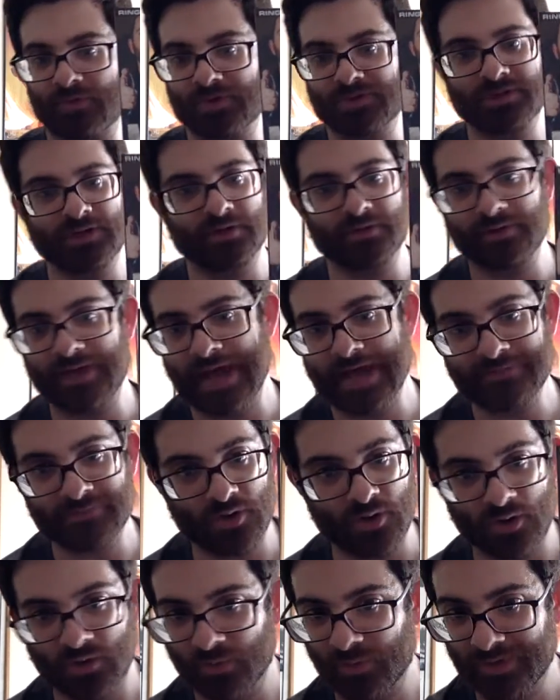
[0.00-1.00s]
course, you know, Adam
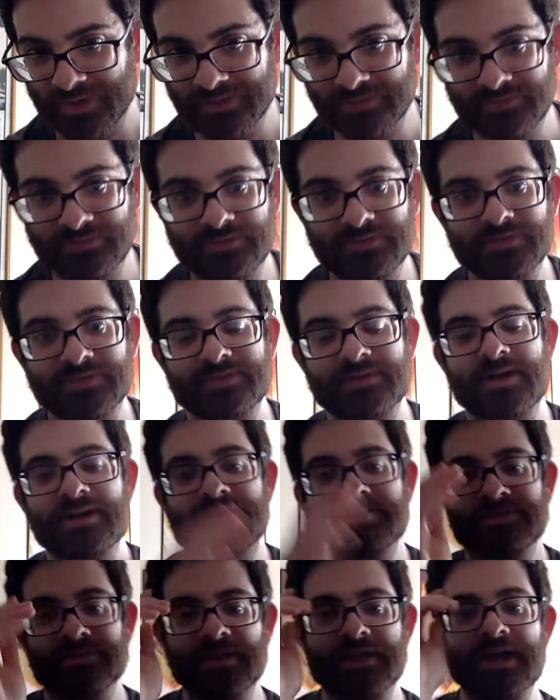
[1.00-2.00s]
Cole wins.
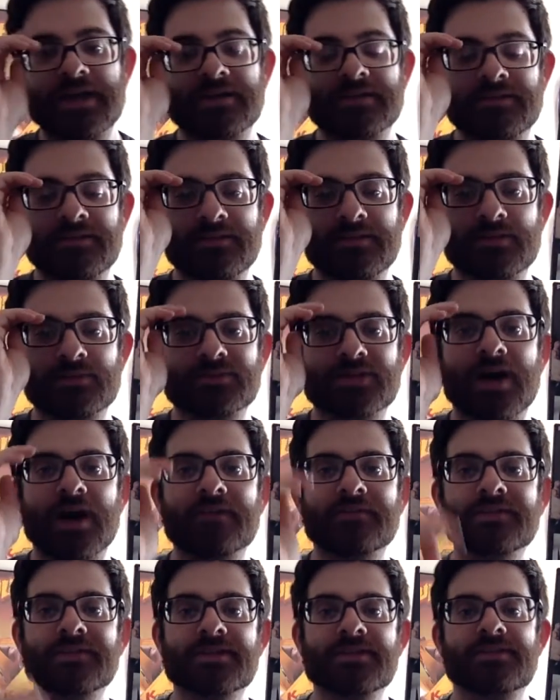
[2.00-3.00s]
I think that was
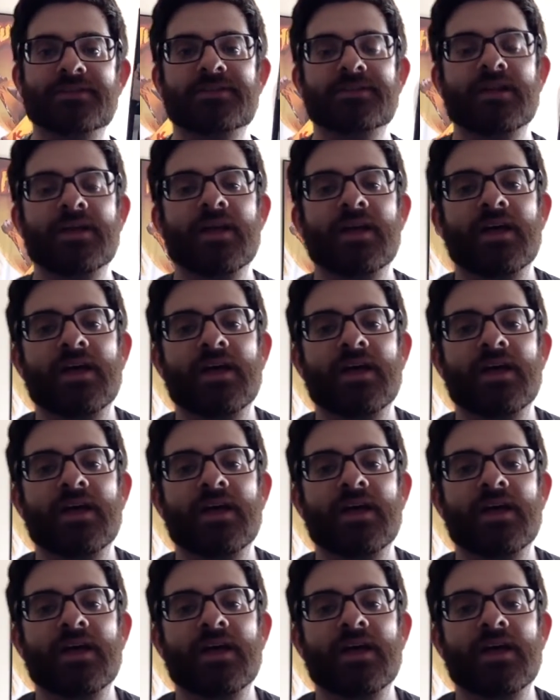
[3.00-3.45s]
obvious.